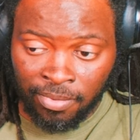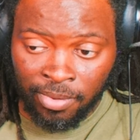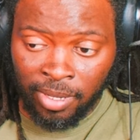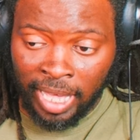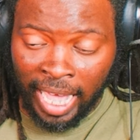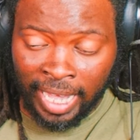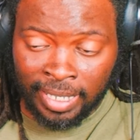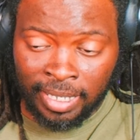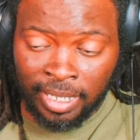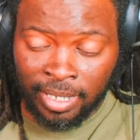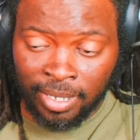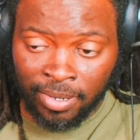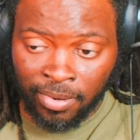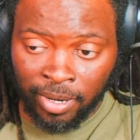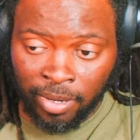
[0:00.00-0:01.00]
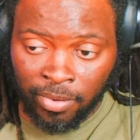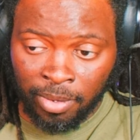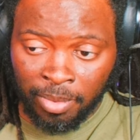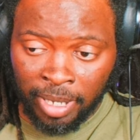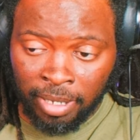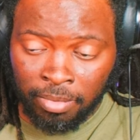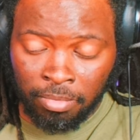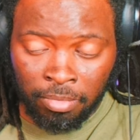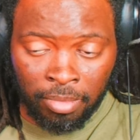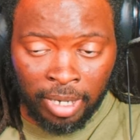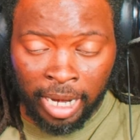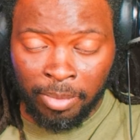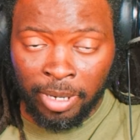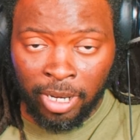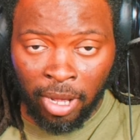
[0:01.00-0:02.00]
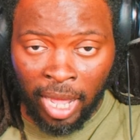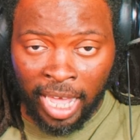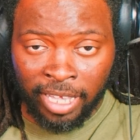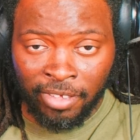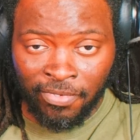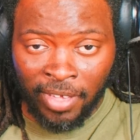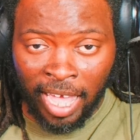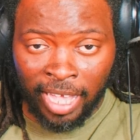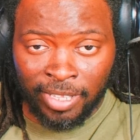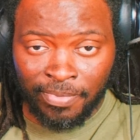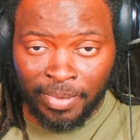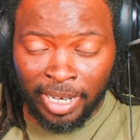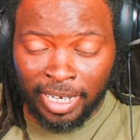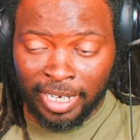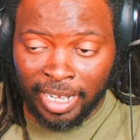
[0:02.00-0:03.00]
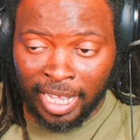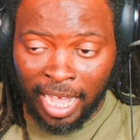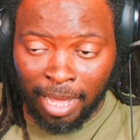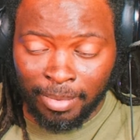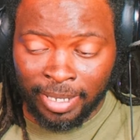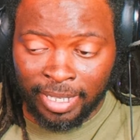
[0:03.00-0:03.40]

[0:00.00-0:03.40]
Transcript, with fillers: If you guys disagree with me, let me know how you guys feel in the comment